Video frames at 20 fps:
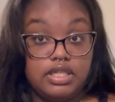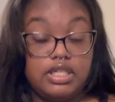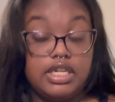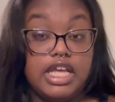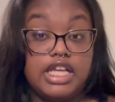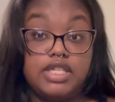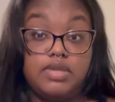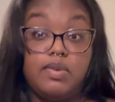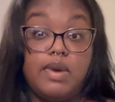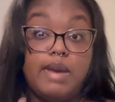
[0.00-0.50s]

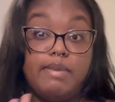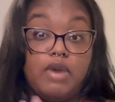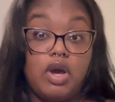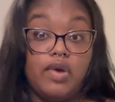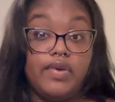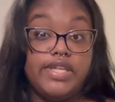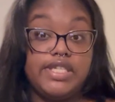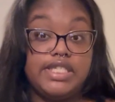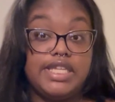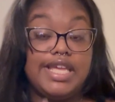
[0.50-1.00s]
That's why I'm
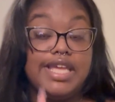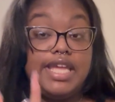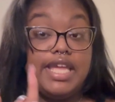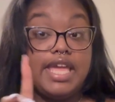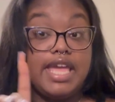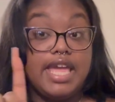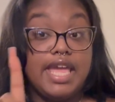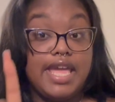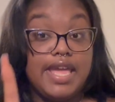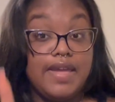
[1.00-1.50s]
always saying
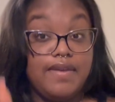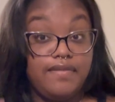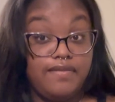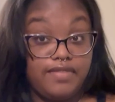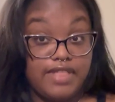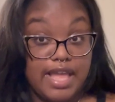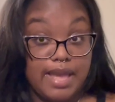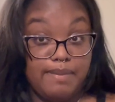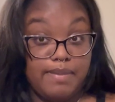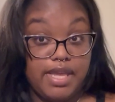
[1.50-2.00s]
if
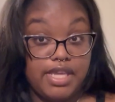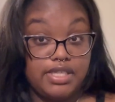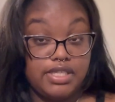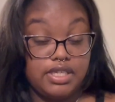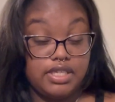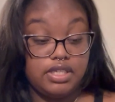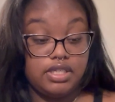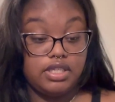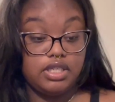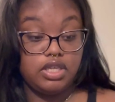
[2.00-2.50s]
that makes
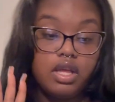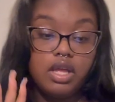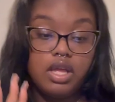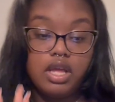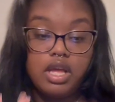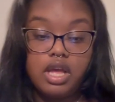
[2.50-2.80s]
sense to you.